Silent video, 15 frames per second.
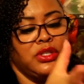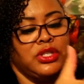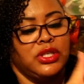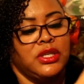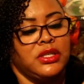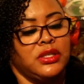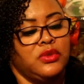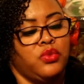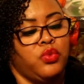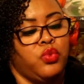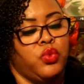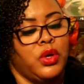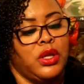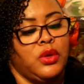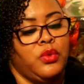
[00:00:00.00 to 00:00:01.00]
was just
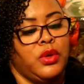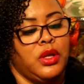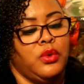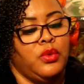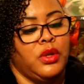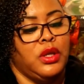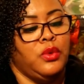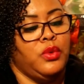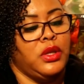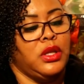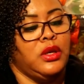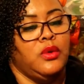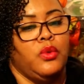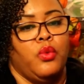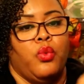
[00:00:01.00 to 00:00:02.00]
really, really, really, really,